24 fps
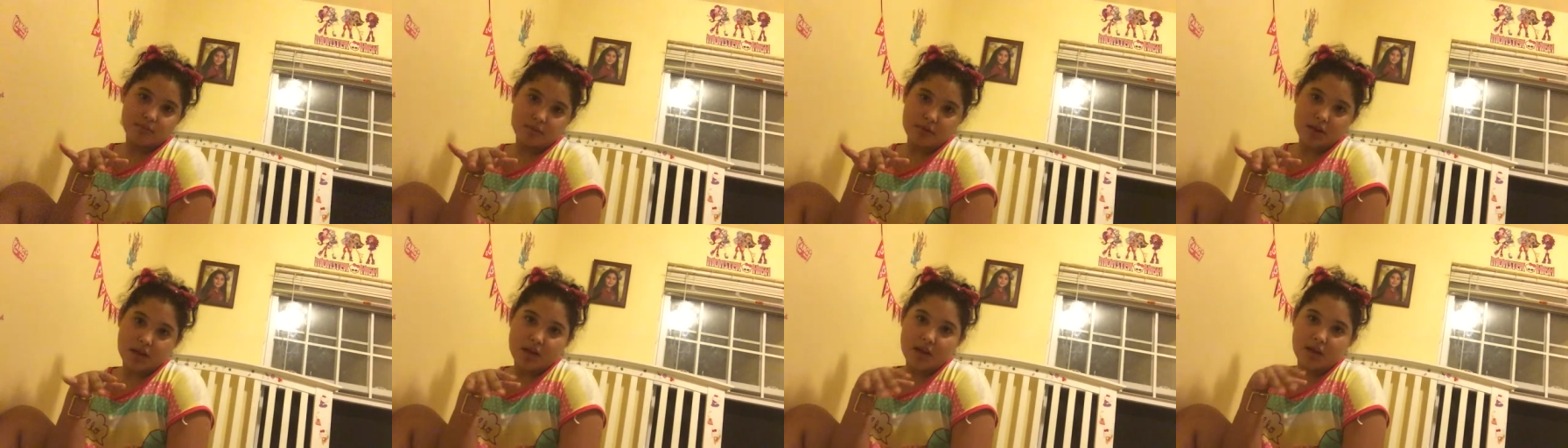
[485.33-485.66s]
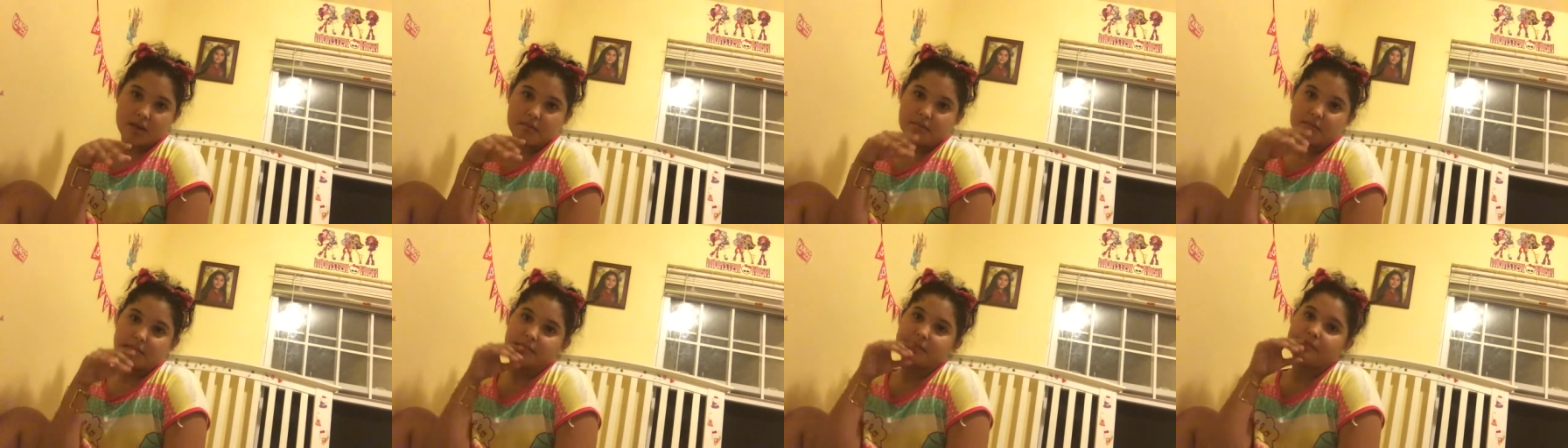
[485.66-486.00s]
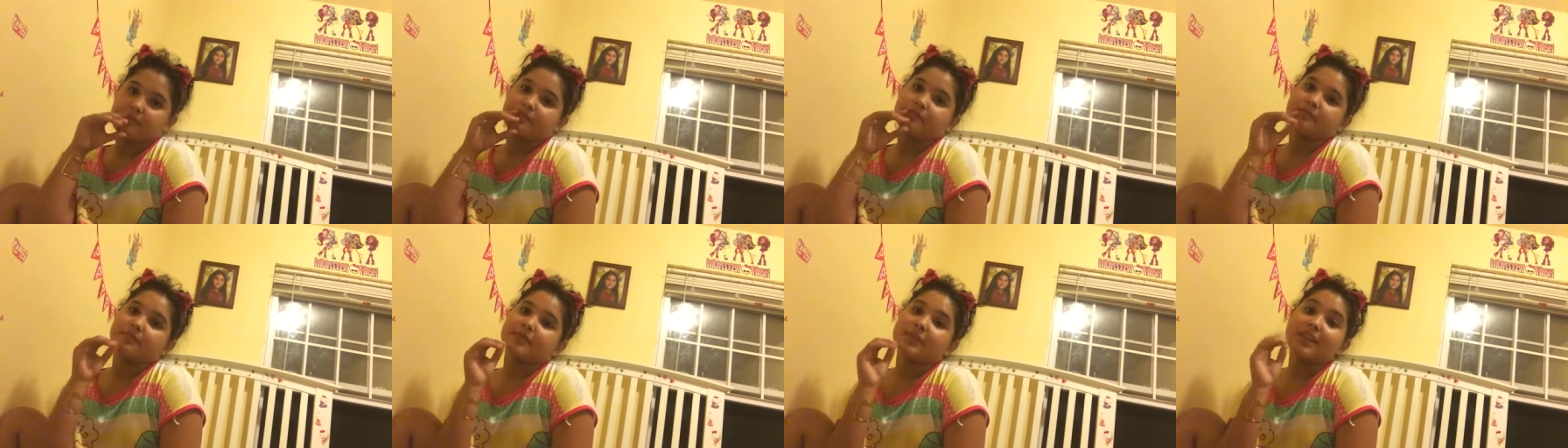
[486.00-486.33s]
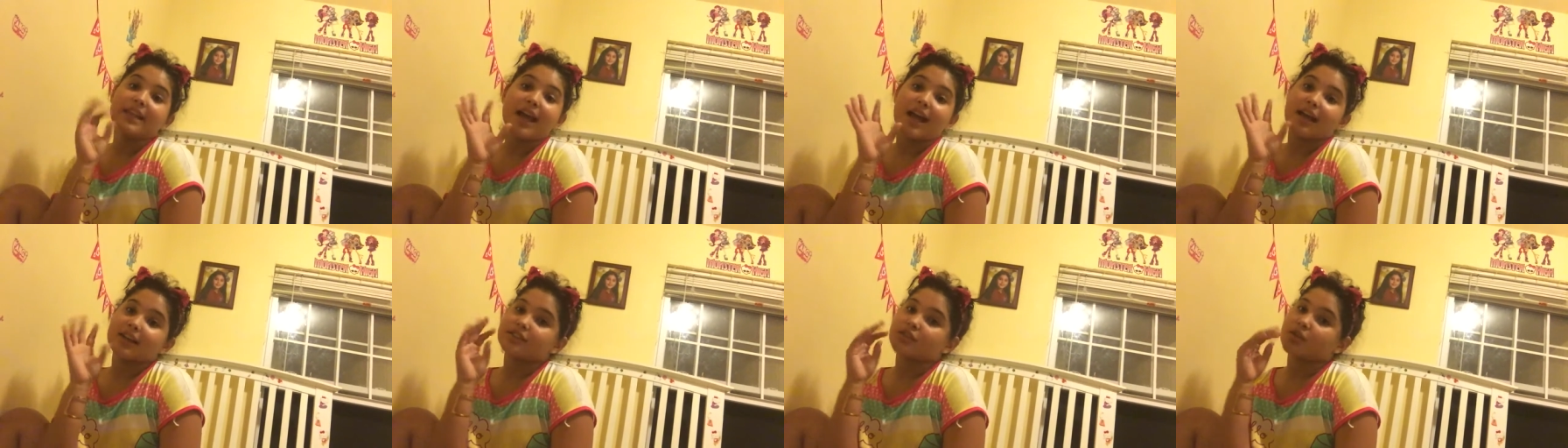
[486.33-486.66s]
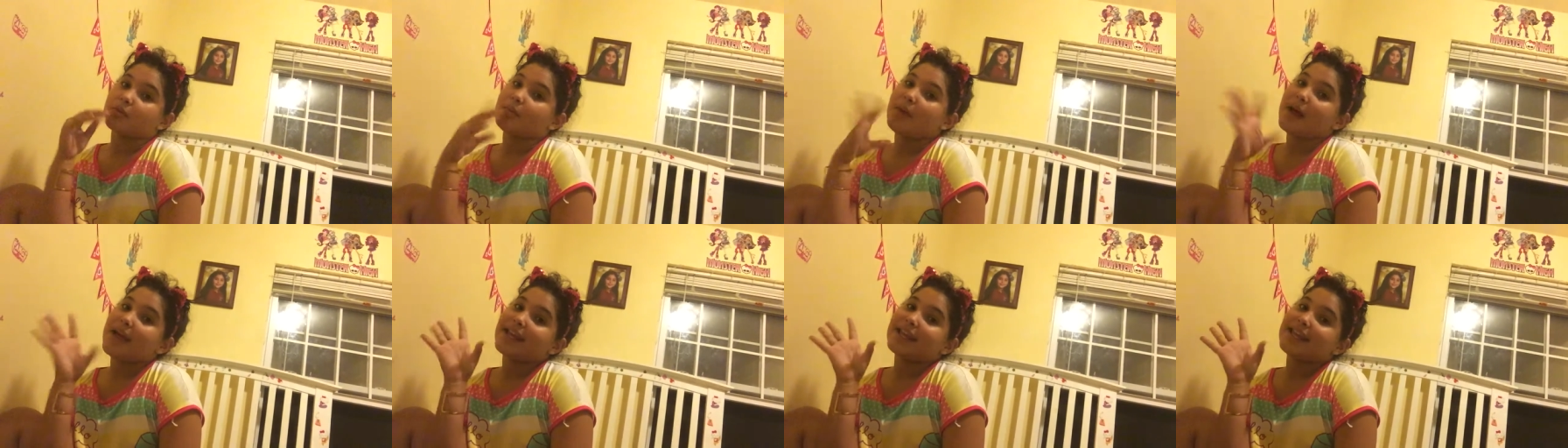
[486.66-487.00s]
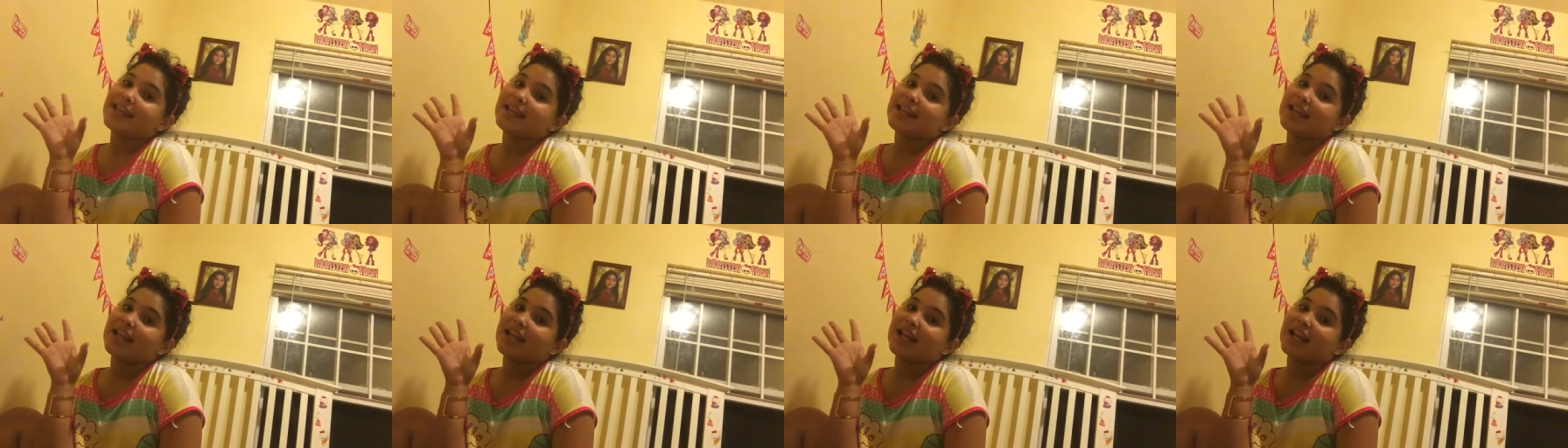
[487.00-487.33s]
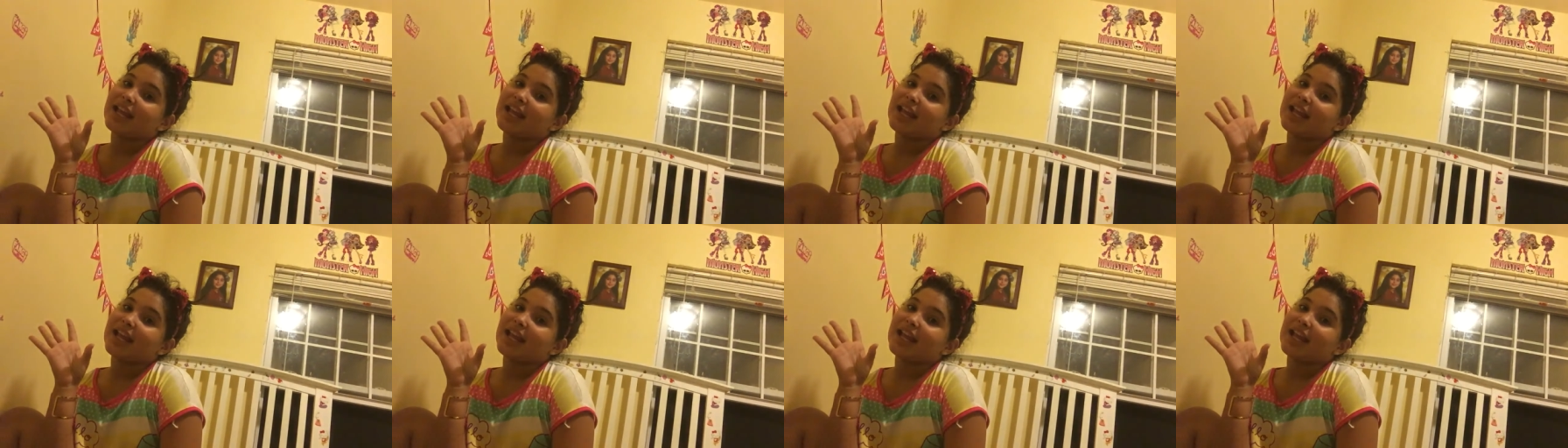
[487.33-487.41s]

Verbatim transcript: Um, yeah, so bye.